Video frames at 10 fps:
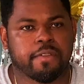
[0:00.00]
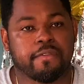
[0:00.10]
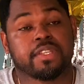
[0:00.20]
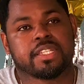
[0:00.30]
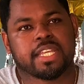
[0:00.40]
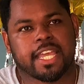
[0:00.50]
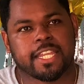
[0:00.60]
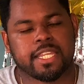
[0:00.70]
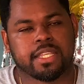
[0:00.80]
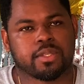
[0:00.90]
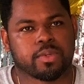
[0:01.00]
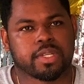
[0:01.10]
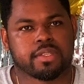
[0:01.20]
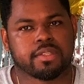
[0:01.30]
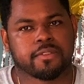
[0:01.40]
first year I did this
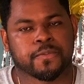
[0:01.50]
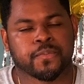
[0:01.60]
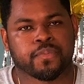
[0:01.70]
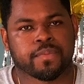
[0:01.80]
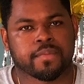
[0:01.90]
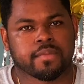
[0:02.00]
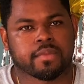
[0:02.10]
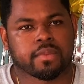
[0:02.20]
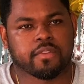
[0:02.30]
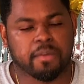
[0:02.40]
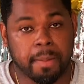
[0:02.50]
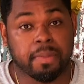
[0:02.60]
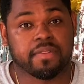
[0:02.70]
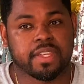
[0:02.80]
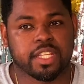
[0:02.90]
was for my
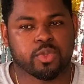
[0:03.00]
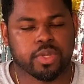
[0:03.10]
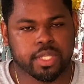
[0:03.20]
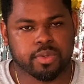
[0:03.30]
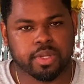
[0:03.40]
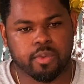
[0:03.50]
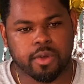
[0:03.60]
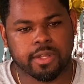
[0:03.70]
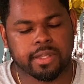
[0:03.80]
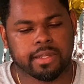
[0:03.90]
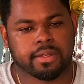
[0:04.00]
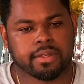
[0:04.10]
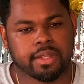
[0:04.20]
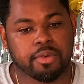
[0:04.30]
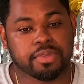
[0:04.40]
birthday in 2021.
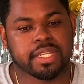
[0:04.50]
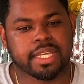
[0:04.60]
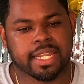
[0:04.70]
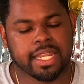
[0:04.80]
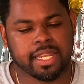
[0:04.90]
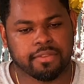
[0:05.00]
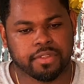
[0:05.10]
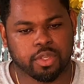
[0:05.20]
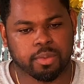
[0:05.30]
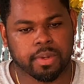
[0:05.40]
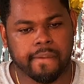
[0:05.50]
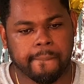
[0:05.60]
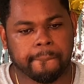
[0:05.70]
That was the year that I left Cuba.